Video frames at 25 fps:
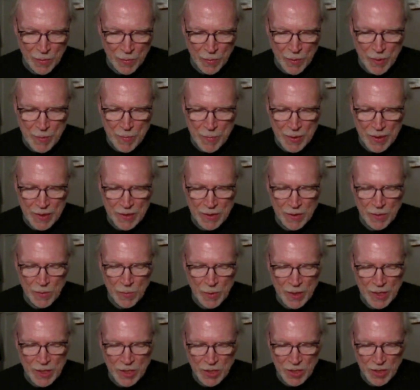we pray that
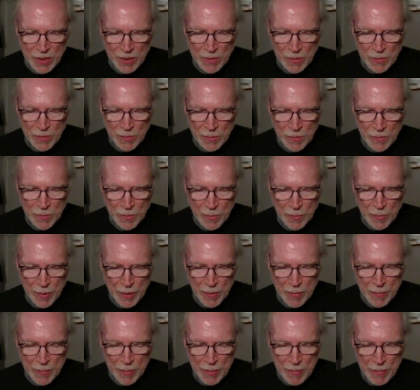we too will
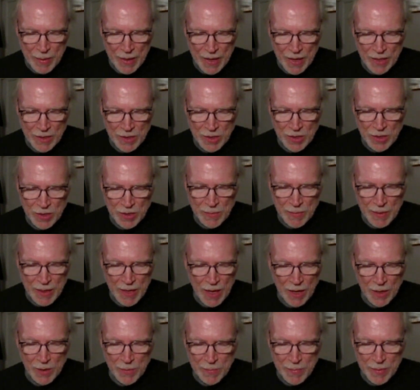be prepared to be
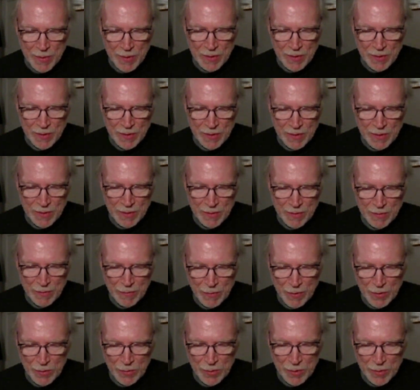open,
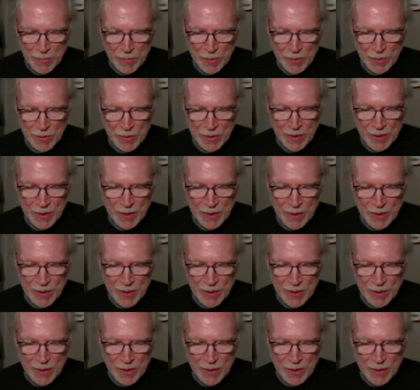vulnerable,